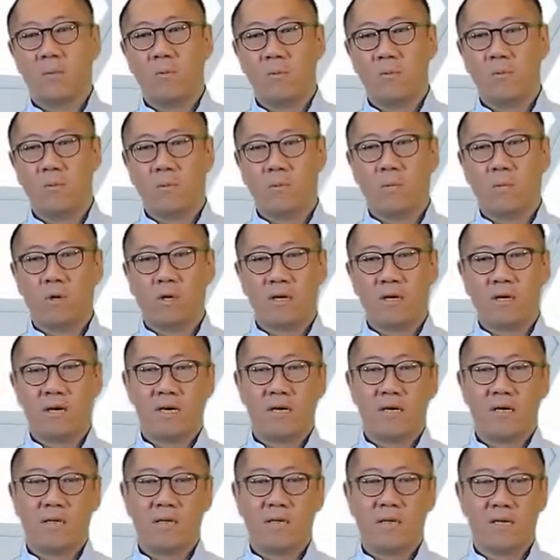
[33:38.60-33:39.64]
What
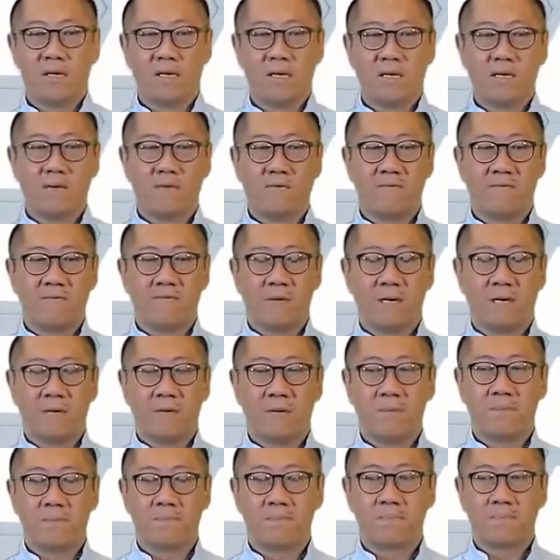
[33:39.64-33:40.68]
are the kind
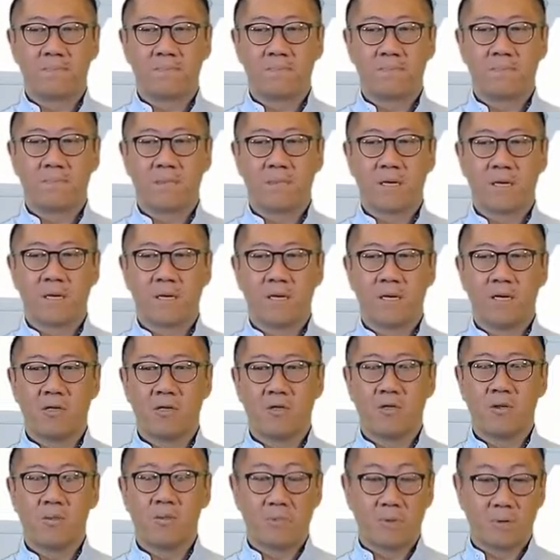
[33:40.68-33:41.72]
of
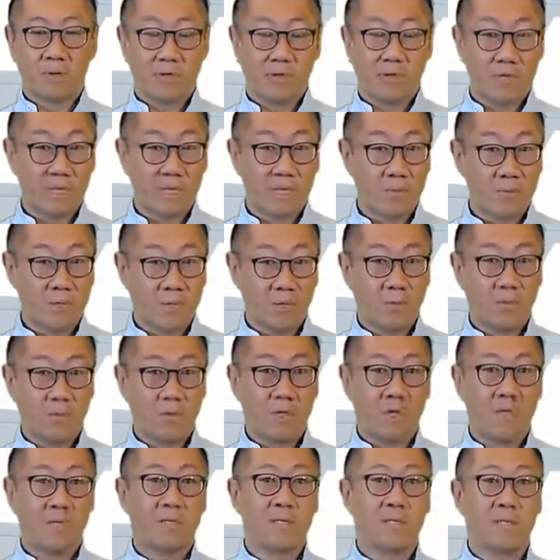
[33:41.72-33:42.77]
joint projects we can
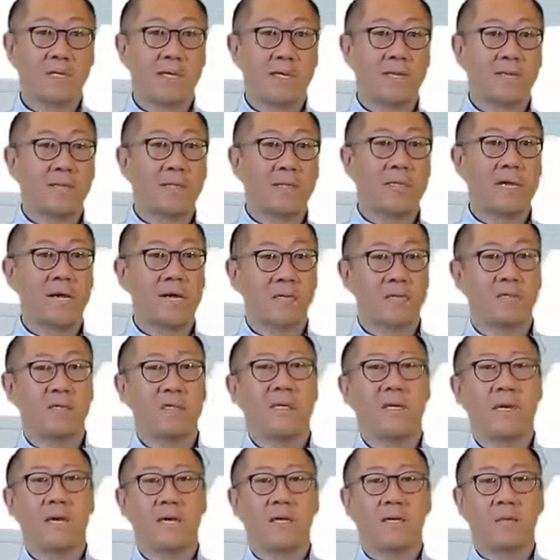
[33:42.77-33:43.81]
work on together to
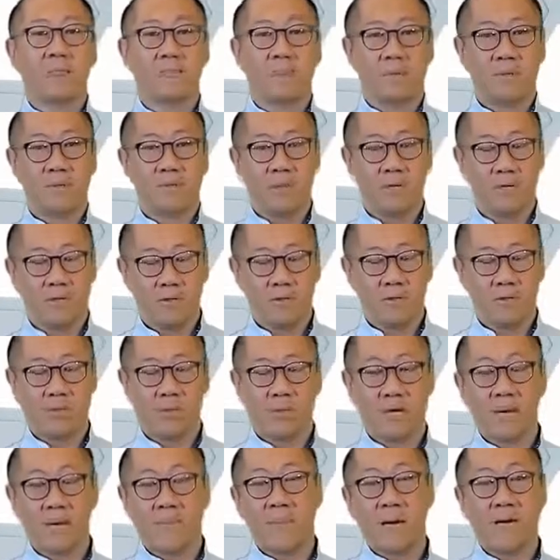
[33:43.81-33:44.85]
actually help you
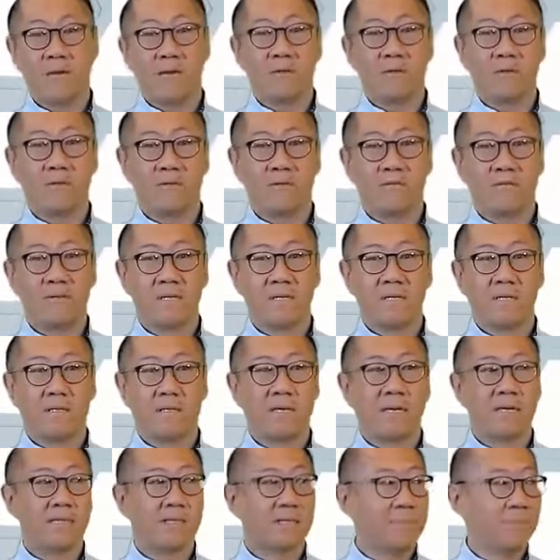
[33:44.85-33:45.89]
get back on your feet? So
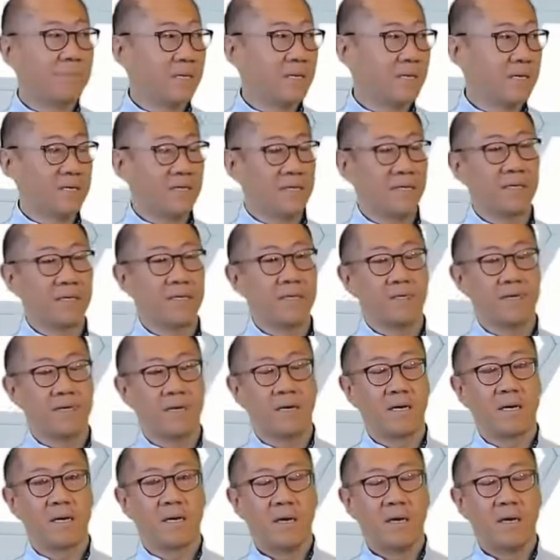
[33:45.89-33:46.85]
that's something I think is a